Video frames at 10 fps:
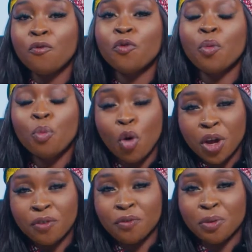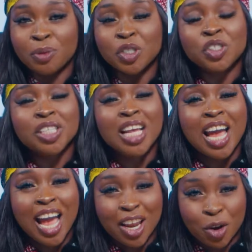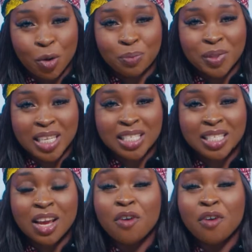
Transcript: for more information and updates.